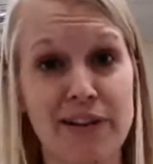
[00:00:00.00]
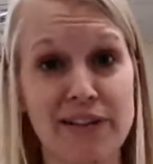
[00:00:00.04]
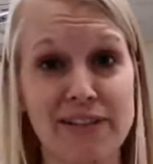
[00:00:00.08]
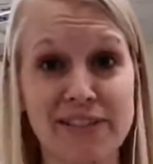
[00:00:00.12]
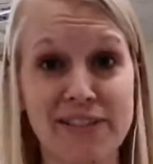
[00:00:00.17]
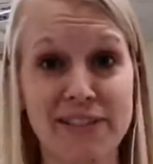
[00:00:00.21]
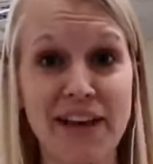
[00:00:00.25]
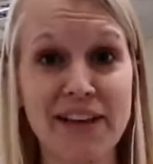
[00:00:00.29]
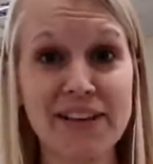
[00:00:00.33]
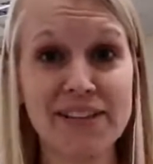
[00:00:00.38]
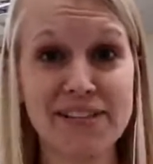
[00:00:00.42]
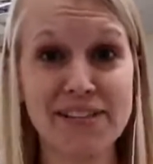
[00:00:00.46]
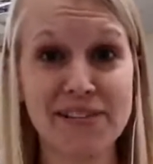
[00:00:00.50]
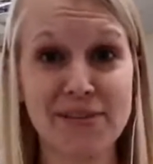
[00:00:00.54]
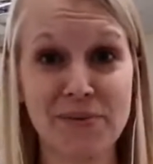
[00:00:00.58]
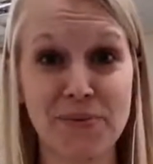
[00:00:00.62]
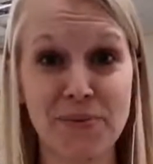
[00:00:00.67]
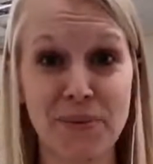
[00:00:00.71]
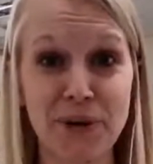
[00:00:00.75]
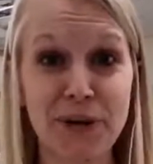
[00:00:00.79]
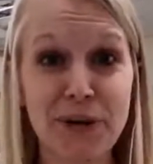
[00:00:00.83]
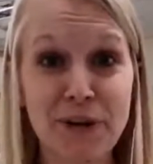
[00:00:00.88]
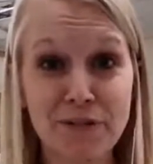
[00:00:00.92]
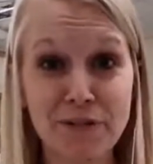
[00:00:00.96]
It's less
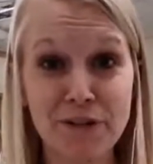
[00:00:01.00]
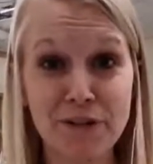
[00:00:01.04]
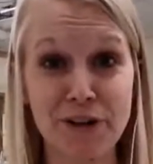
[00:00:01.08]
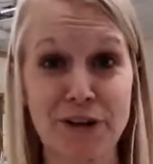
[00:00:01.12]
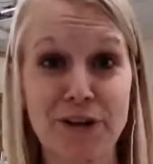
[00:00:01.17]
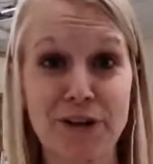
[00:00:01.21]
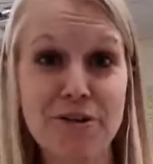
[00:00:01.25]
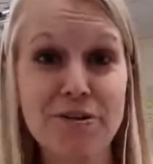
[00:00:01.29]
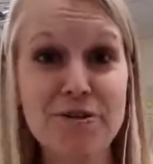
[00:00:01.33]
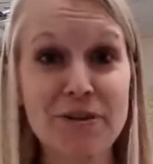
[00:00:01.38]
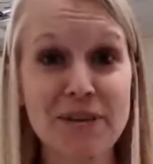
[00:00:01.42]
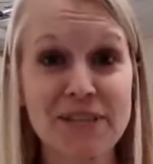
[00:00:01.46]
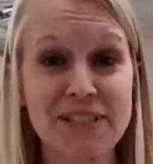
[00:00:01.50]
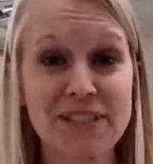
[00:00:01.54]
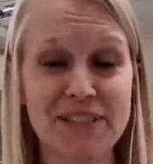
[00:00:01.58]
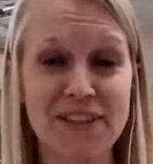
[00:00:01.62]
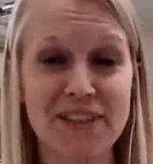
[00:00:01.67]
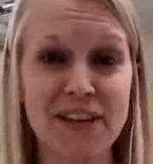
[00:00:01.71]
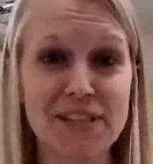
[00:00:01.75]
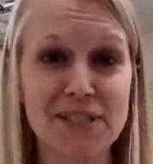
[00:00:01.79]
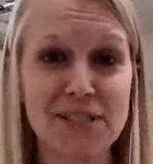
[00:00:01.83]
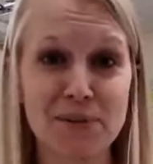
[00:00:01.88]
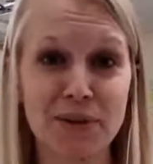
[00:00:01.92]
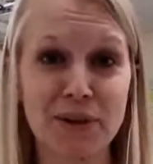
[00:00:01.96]
work for you, it's
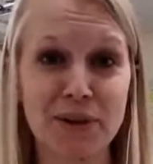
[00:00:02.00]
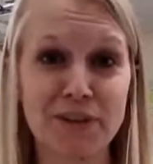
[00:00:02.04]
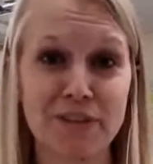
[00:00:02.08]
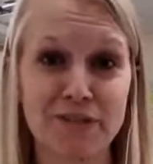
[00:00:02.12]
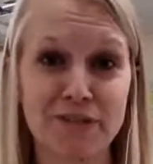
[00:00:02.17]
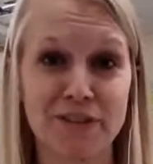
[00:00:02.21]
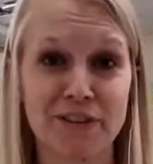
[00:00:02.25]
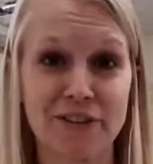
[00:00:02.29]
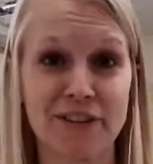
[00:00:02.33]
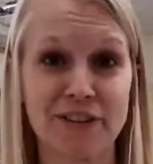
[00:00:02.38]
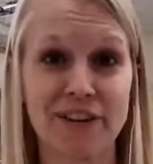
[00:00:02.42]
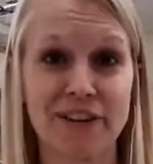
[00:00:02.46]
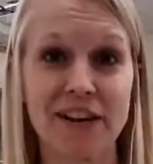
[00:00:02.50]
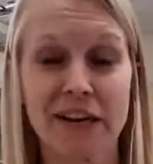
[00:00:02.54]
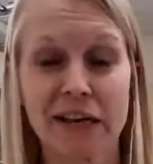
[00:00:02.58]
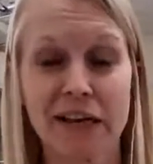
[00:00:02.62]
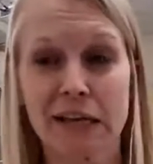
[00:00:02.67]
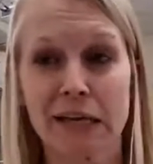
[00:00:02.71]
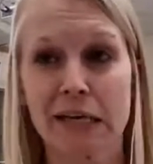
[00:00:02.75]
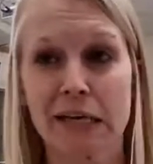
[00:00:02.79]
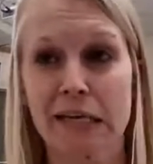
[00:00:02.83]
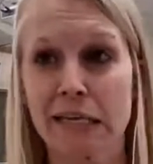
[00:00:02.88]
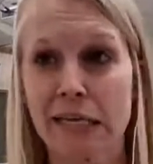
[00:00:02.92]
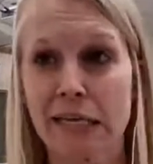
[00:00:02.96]
less work for
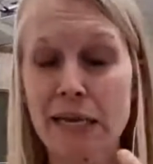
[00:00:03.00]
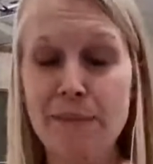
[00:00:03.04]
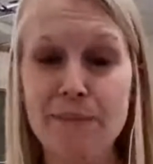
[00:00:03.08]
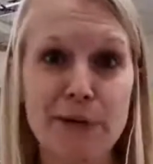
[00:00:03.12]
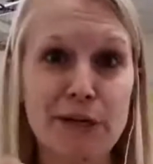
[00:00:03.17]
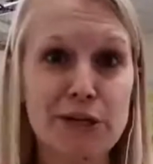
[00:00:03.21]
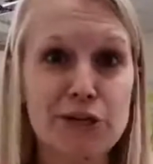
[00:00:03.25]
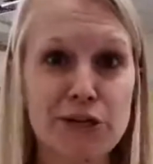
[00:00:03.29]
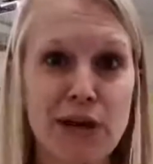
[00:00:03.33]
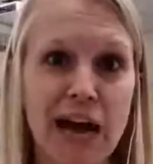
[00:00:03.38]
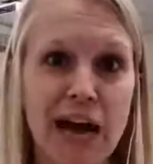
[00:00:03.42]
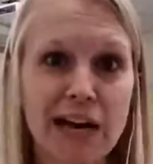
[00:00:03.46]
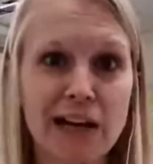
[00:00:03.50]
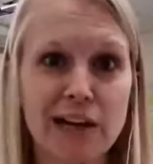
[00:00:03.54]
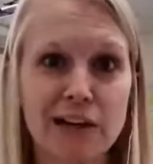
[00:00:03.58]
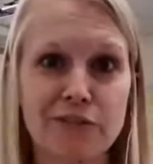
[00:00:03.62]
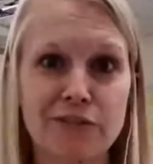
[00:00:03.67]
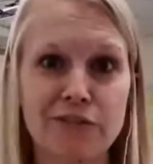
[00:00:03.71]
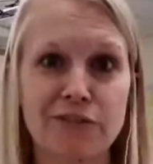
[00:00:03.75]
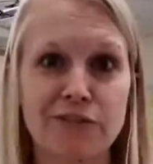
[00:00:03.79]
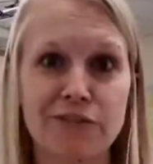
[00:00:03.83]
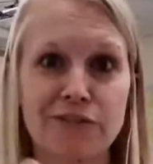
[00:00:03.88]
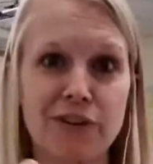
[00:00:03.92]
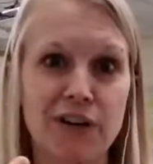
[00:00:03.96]
keeping track
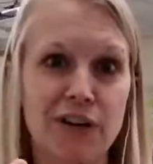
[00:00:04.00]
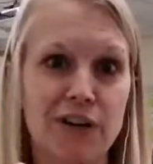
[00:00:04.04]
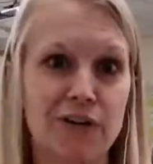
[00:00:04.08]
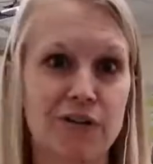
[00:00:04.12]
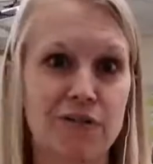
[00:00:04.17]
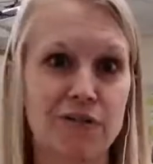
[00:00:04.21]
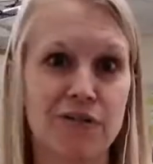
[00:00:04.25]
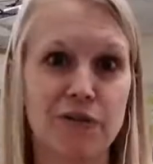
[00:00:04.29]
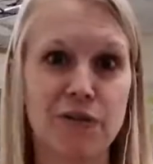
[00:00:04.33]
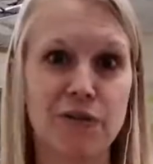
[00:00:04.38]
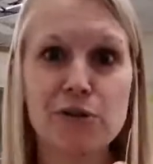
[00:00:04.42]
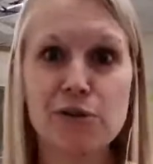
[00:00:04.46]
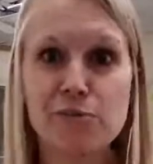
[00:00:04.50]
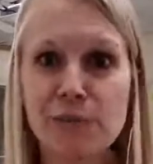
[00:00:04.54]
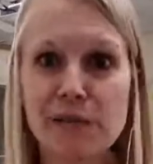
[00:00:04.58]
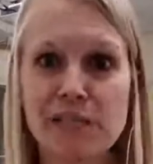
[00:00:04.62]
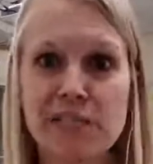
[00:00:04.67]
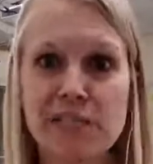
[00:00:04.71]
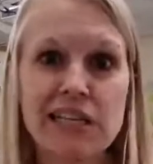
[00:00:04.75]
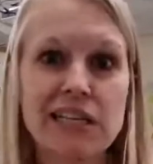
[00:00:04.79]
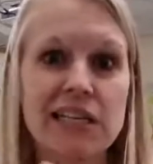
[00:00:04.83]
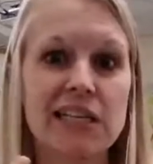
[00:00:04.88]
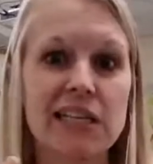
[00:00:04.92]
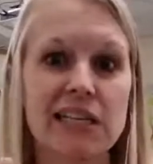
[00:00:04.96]
of of who's
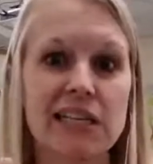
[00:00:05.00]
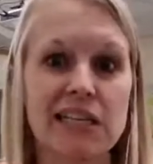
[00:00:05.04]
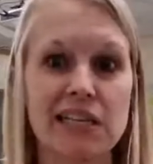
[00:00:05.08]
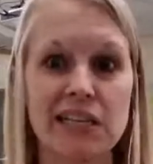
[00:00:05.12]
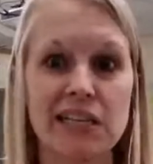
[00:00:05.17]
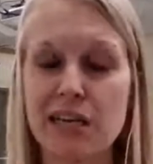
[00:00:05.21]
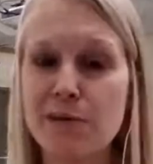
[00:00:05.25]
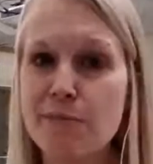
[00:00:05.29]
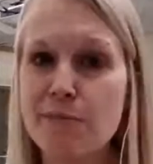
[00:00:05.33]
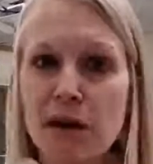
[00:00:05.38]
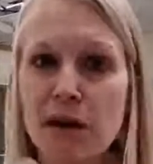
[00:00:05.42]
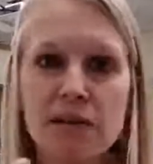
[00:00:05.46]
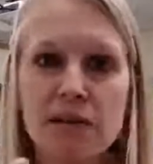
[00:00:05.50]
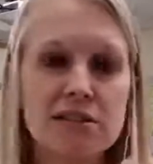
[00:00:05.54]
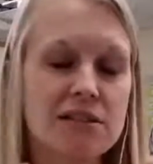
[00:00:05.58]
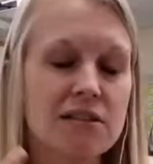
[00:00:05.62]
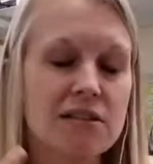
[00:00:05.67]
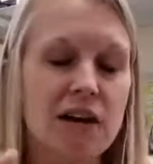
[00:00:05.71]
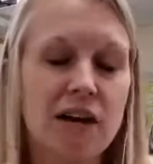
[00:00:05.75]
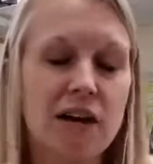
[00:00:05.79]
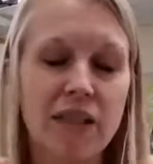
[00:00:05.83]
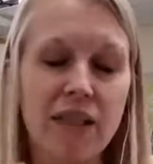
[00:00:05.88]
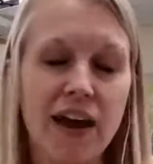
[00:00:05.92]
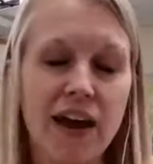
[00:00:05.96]
missing and emails
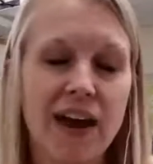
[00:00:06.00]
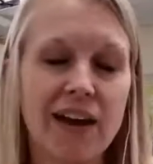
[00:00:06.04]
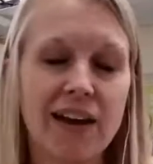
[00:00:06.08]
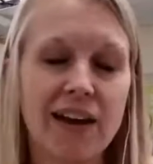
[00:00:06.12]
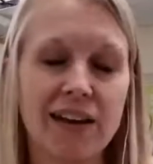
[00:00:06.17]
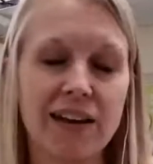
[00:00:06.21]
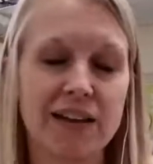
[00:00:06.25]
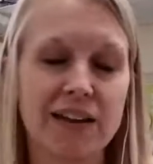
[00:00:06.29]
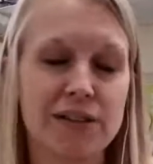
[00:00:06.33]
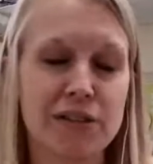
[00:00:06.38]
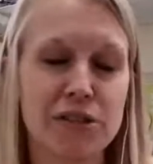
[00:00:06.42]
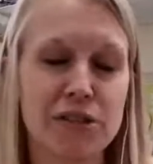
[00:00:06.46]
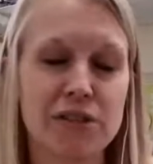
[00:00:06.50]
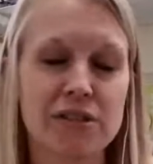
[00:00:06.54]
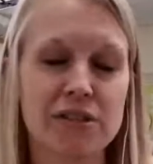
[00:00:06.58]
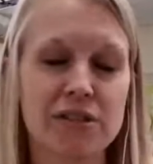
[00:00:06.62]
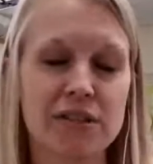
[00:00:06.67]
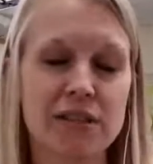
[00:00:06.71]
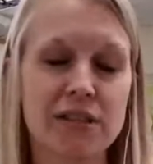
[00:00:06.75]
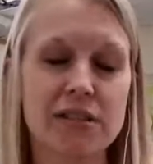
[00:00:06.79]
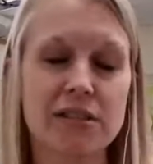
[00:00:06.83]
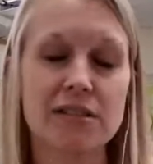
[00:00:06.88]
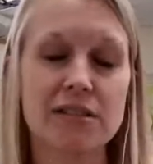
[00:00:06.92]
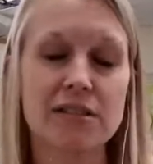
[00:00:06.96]
and all that and it just
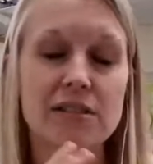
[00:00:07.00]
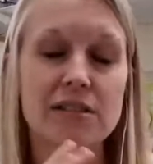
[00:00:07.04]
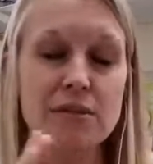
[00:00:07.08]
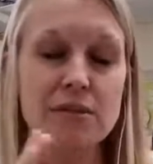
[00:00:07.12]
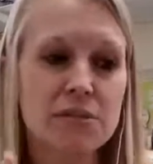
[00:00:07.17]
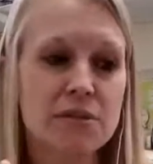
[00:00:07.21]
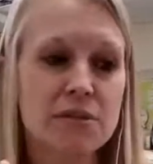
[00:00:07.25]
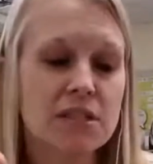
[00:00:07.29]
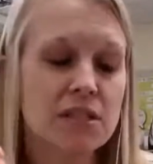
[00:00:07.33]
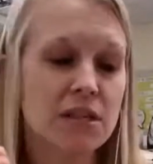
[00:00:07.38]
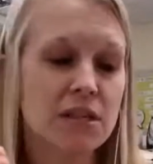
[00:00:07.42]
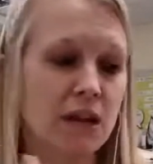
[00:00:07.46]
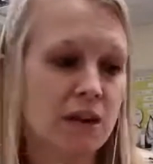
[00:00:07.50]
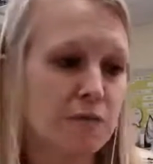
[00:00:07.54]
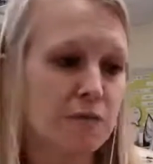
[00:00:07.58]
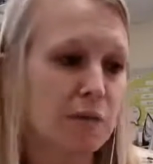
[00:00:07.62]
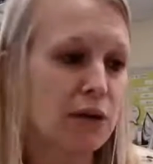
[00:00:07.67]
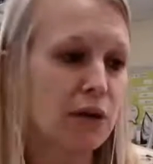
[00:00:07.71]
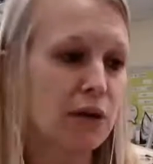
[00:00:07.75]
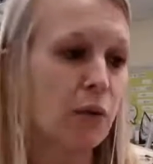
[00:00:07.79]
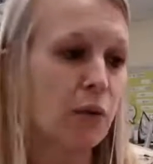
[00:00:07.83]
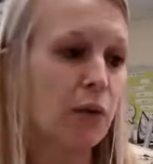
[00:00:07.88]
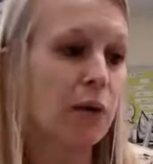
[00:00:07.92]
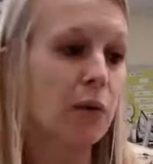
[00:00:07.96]
it seems to have
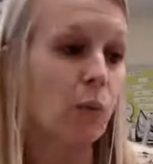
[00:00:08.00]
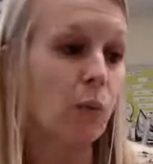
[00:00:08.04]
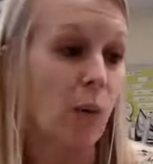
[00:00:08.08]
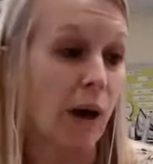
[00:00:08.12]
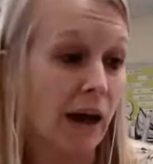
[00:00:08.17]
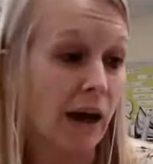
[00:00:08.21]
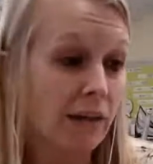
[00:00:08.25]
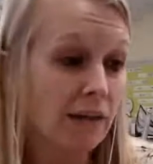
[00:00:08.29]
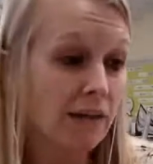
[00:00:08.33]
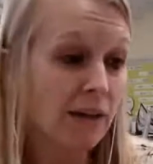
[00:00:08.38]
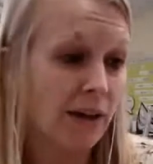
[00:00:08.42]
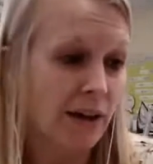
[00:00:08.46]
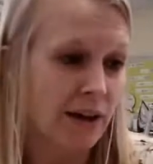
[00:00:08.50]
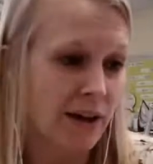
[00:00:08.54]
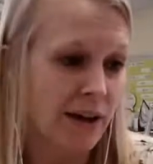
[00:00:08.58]
been going well